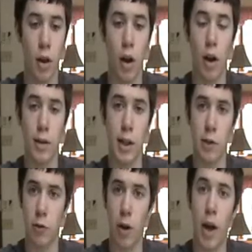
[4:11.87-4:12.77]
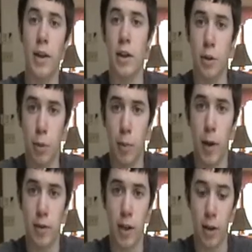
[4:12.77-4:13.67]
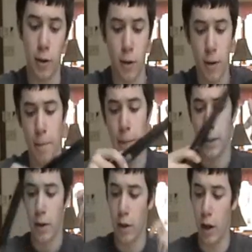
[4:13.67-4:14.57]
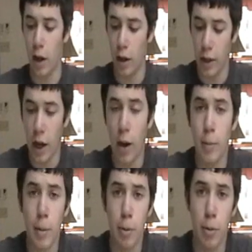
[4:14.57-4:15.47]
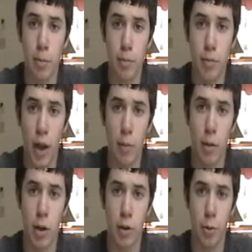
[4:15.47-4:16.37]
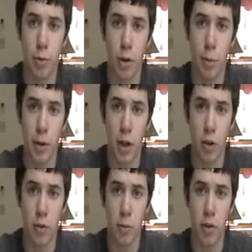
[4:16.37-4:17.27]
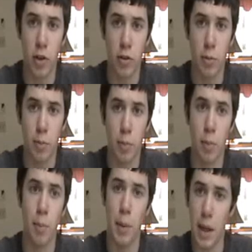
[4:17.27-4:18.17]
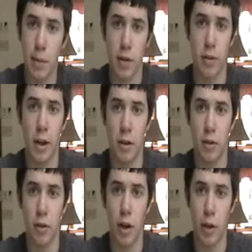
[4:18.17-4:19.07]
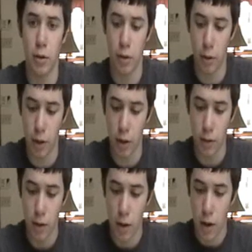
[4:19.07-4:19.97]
Let it dry, and then you put it back together. Now I'm gonna do a little bit of customization, maybe a silencer, I don't know yet.